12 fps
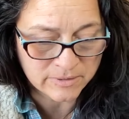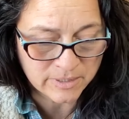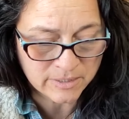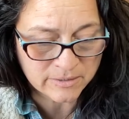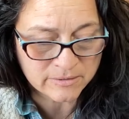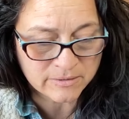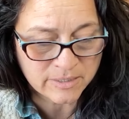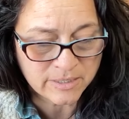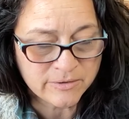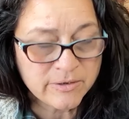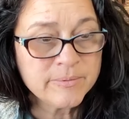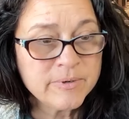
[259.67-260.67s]
Hang on. I
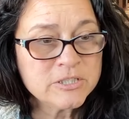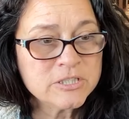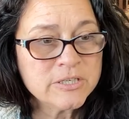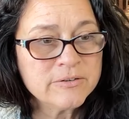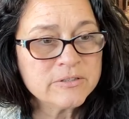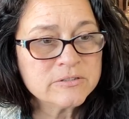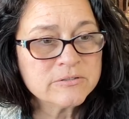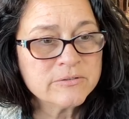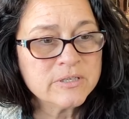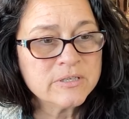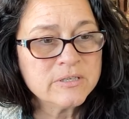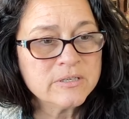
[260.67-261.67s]
know I'm not sharing the
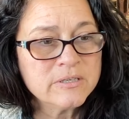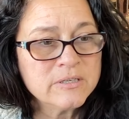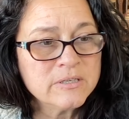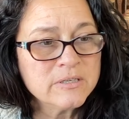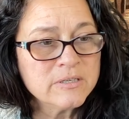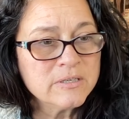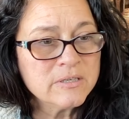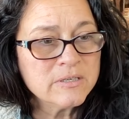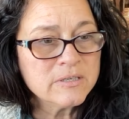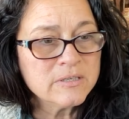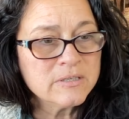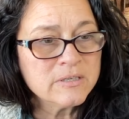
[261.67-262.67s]
screen.
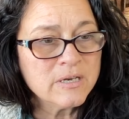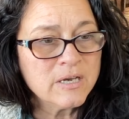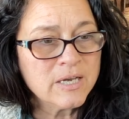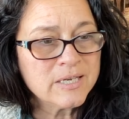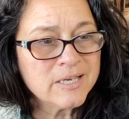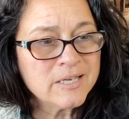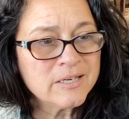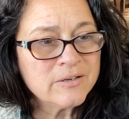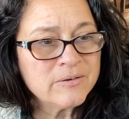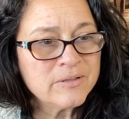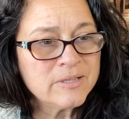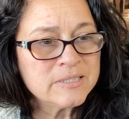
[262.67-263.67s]
I got to
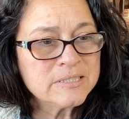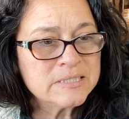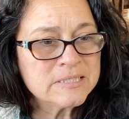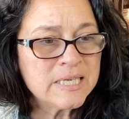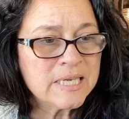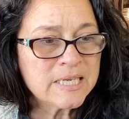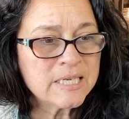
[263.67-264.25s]
go to the S E C.